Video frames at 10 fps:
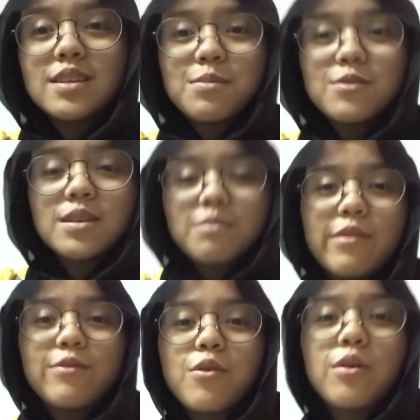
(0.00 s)
because I'm using
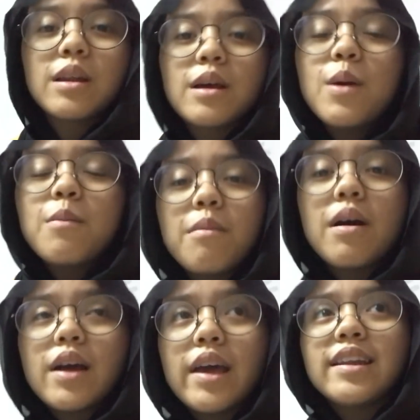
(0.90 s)
my phone,
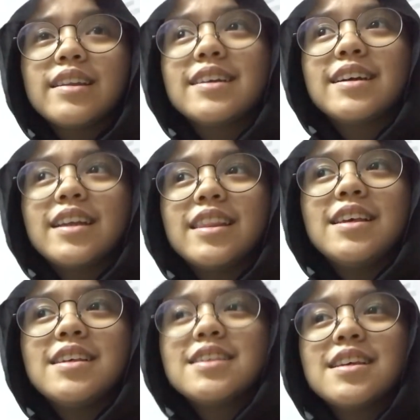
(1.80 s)
but
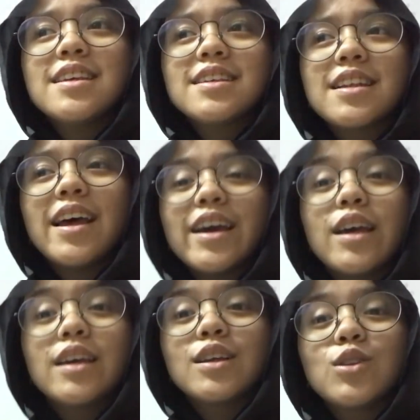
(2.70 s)
this is
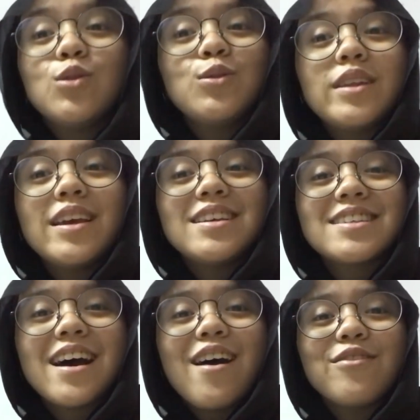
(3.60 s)
like 2
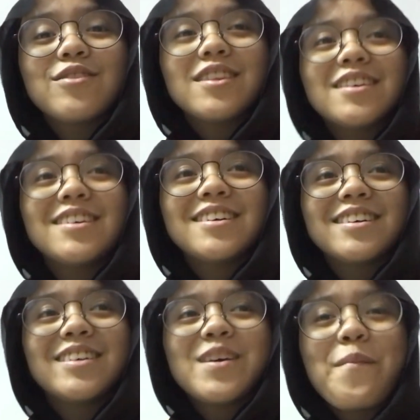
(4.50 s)
days
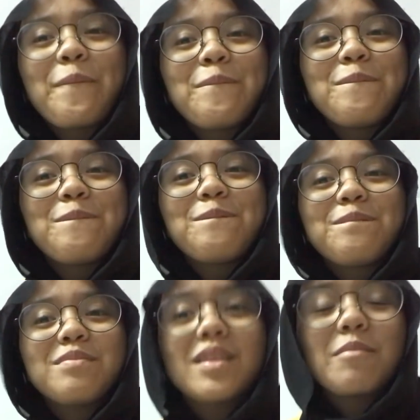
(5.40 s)
after
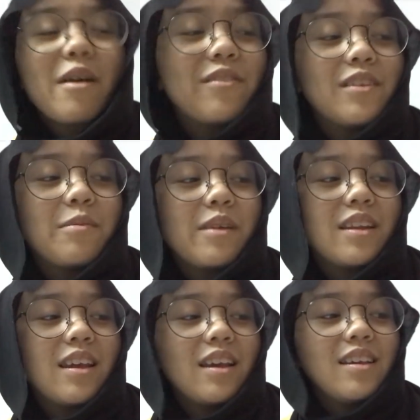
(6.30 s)
my
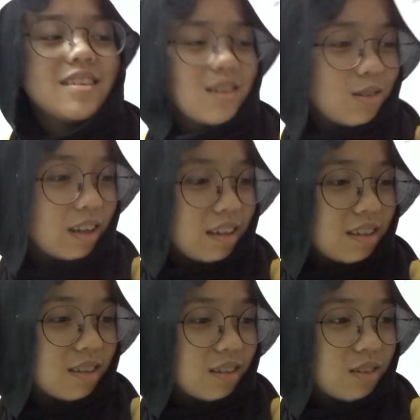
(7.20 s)
filming day. Is it 2
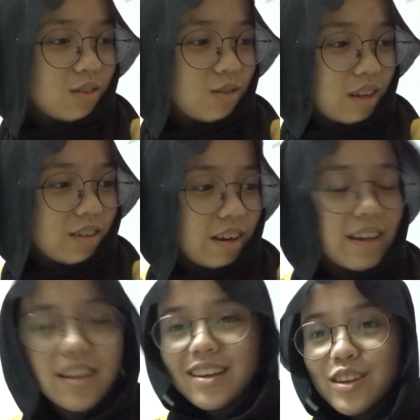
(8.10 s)
days? 2 days, right?
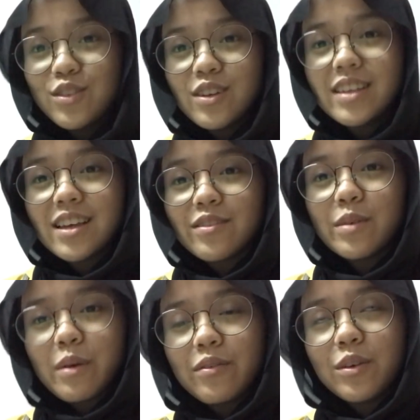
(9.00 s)
2 days
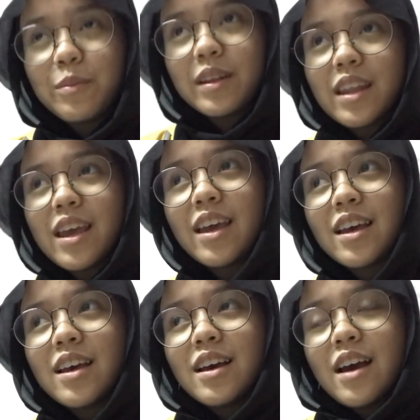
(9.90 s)
after my filming day.
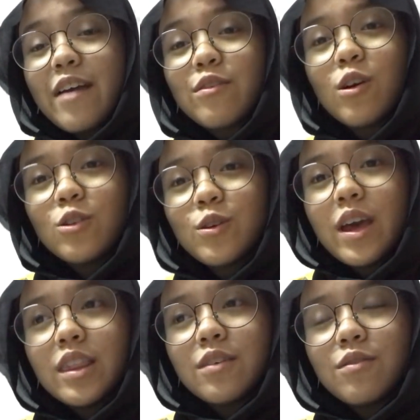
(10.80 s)
I forgot to
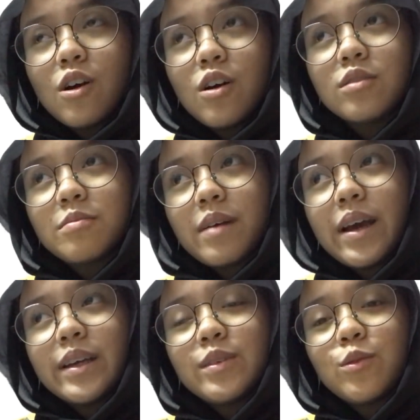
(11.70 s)
end the vlog,
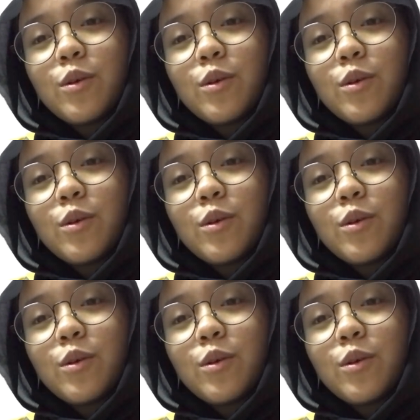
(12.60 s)
but